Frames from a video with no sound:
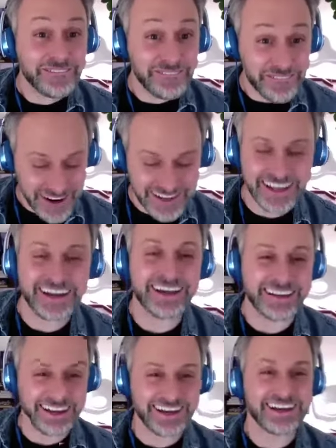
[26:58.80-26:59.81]
Right.
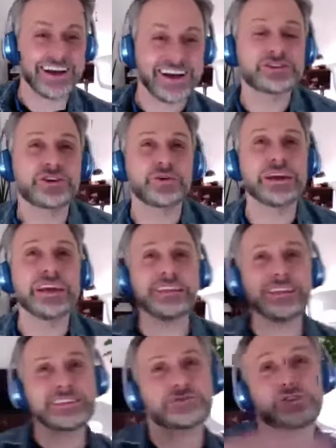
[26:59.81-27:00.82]
Yeah. So in
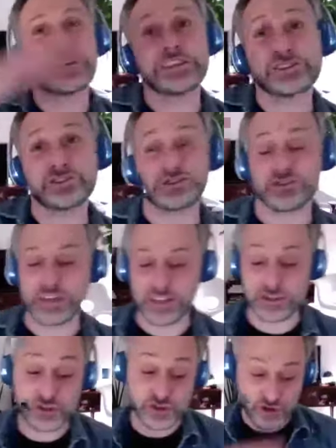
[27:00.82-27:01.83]

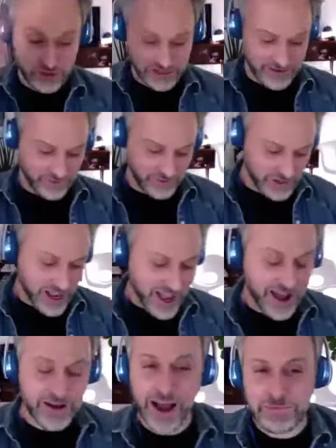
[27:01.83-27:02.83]
this journey of where you're trying,
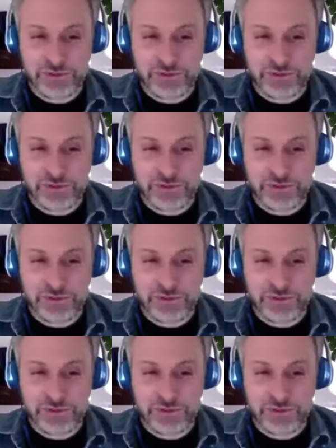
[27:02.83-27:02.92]
I'm